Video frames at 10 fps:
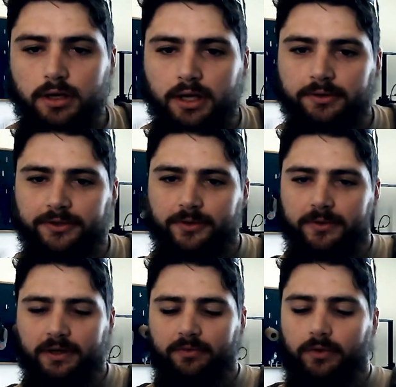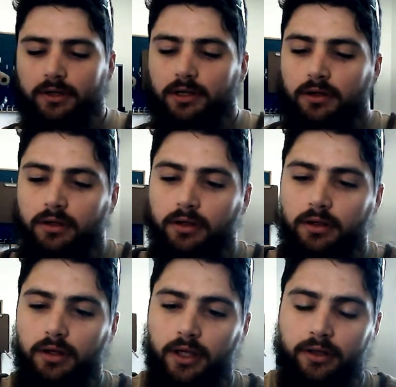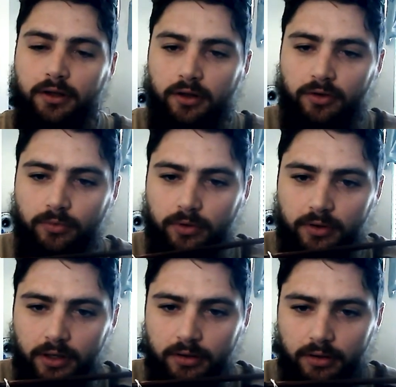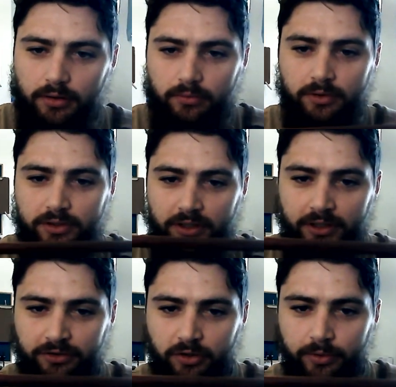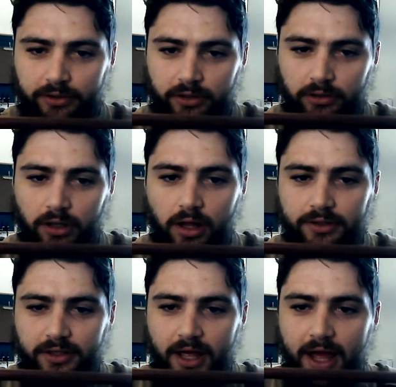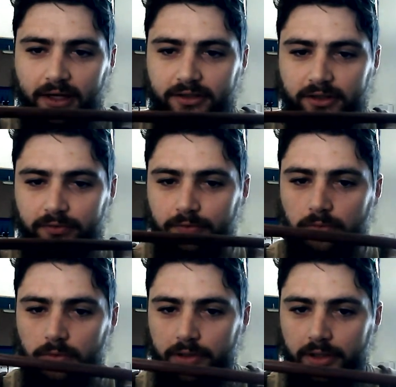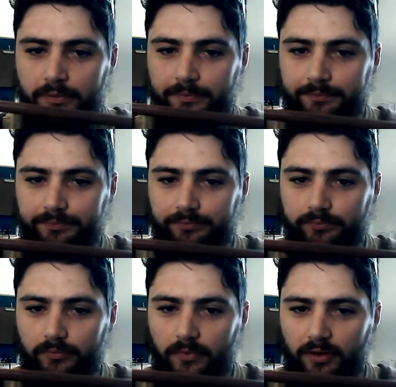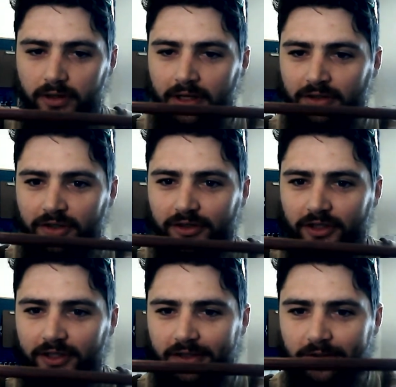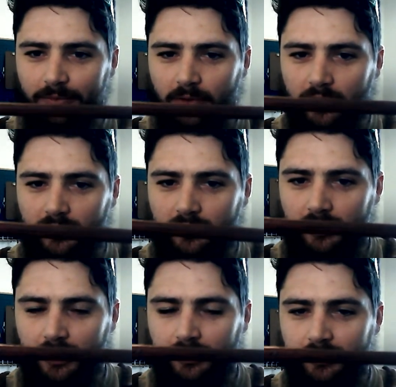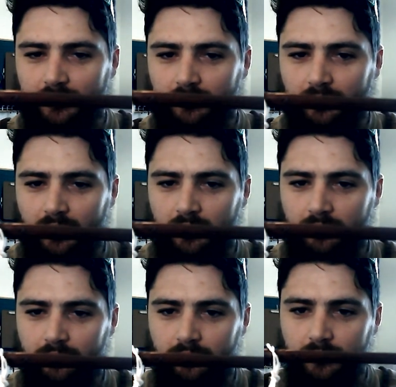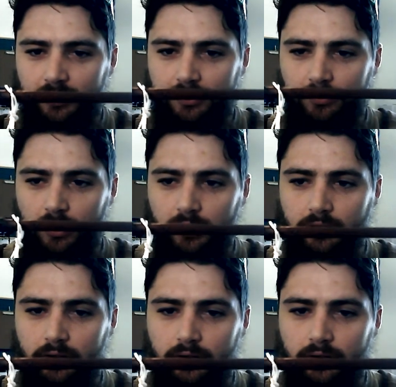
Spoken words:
How's it going, everyone? Another one, which is going to Loxahatchee, Florida. And just look at this wand. I just love this wand.